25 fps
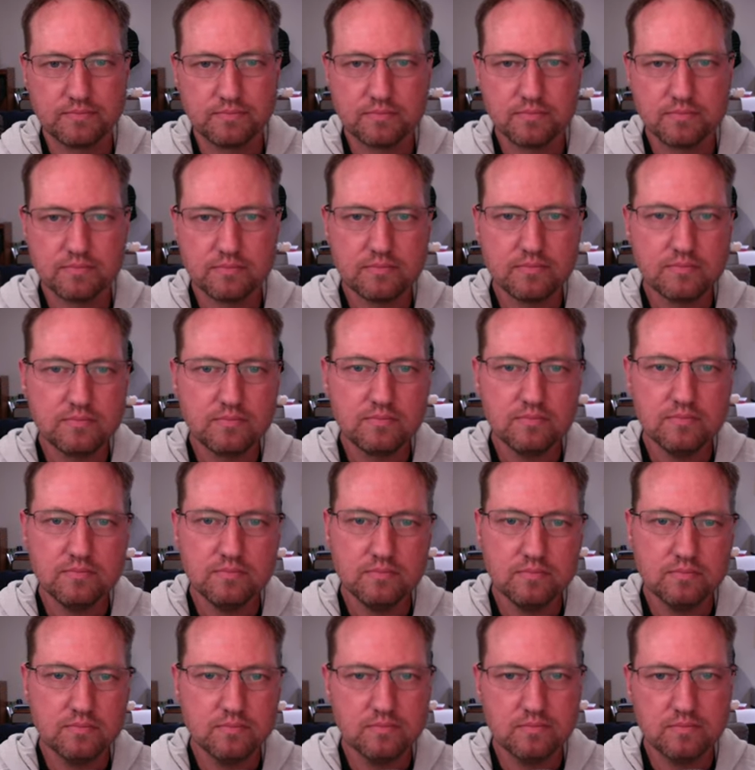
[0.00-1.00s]

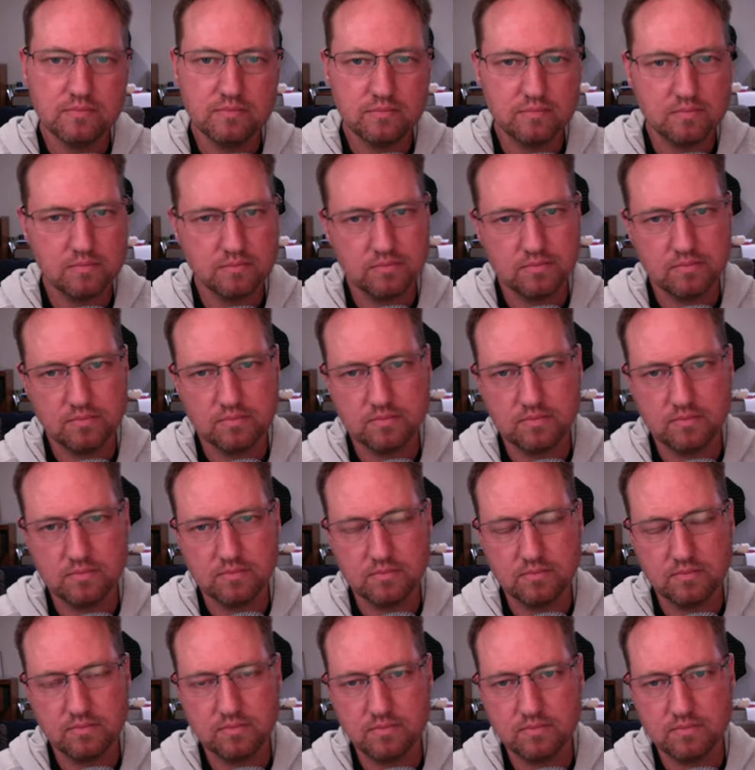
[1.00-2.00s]

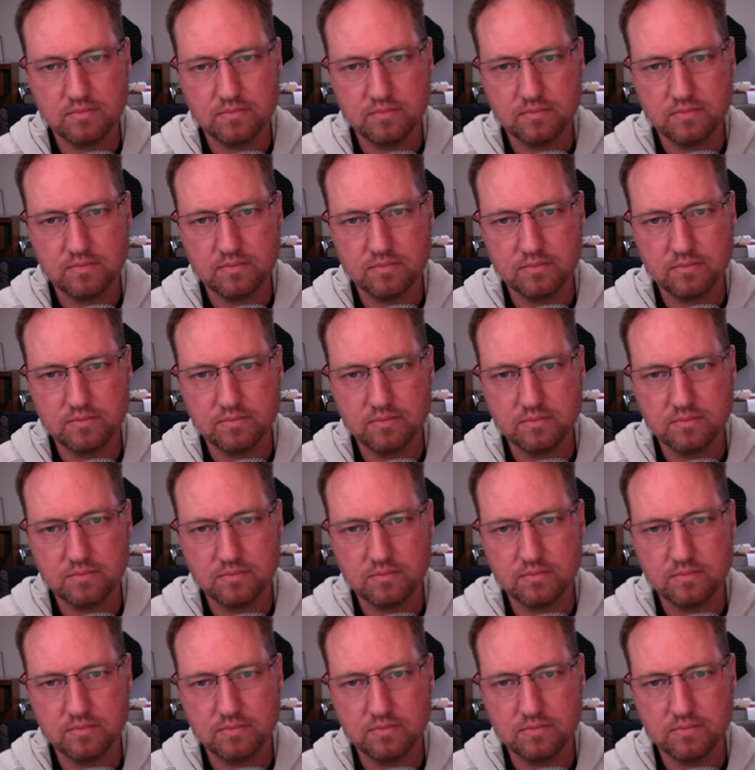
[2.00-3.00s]

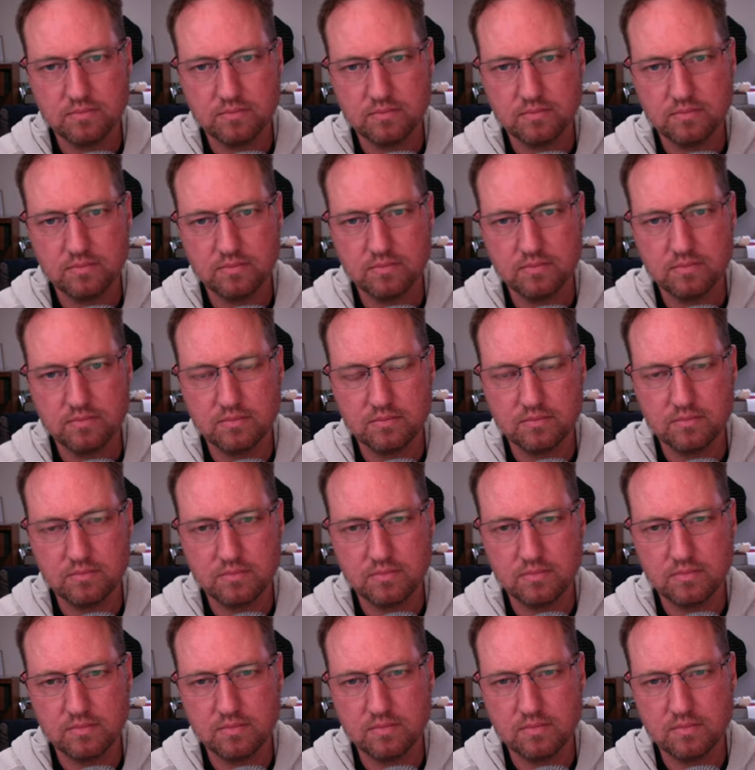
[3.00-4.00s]

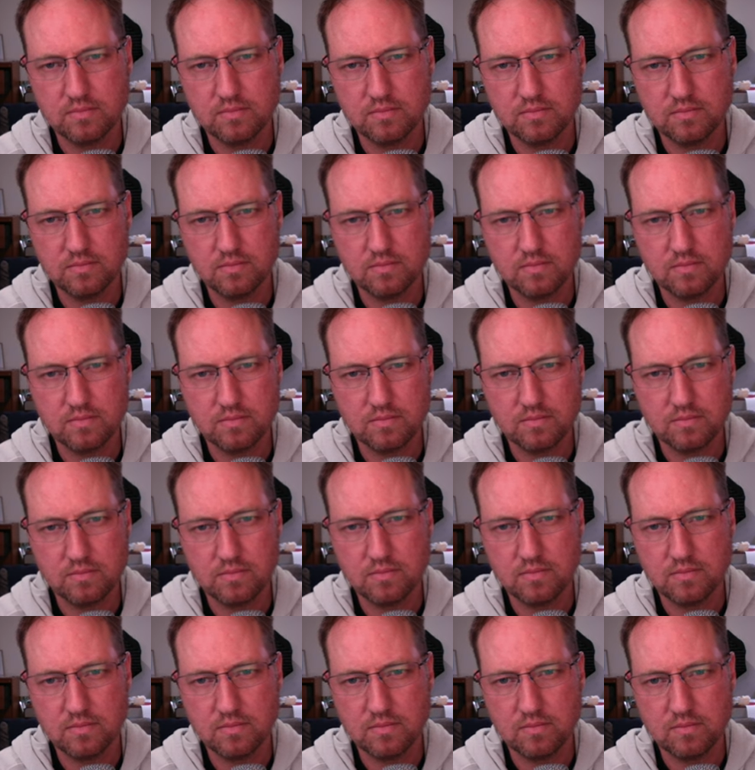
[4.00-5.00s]

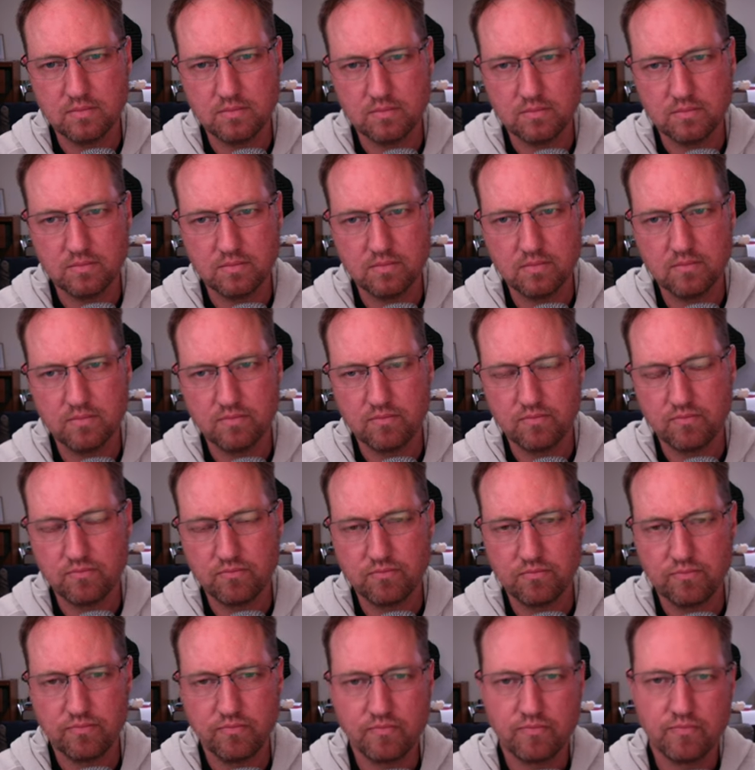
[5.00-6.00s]

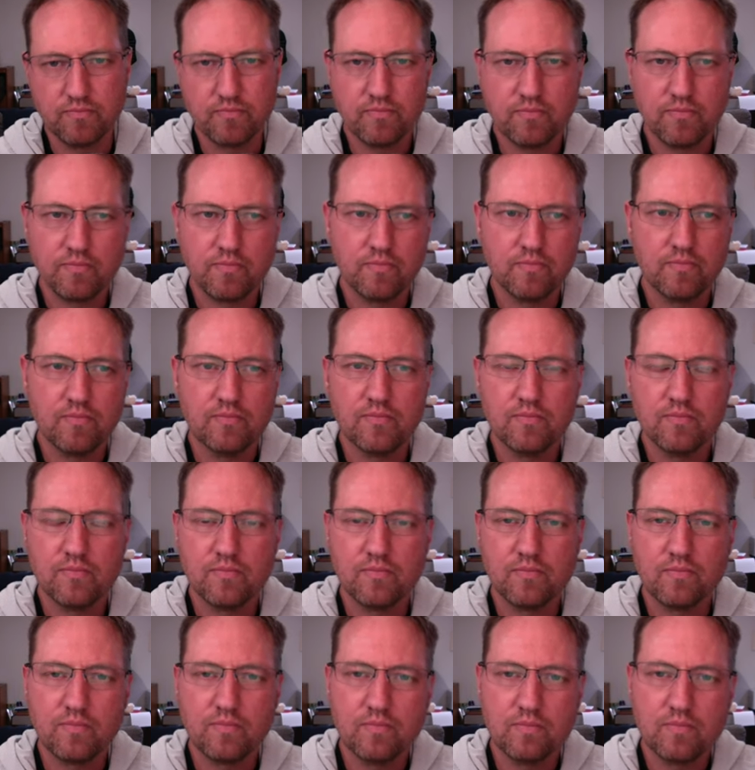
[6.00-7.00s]

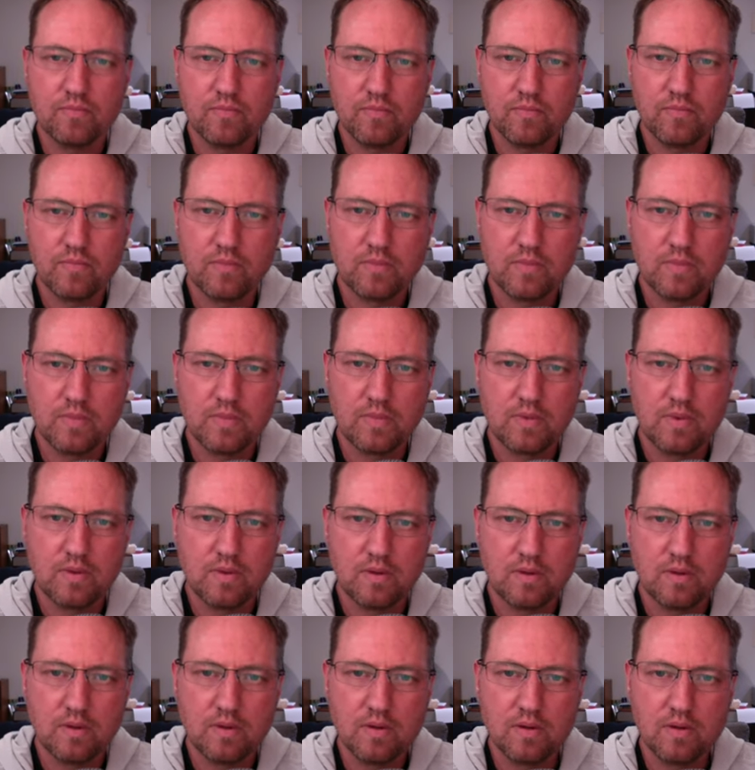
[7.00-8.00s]
(not speaking)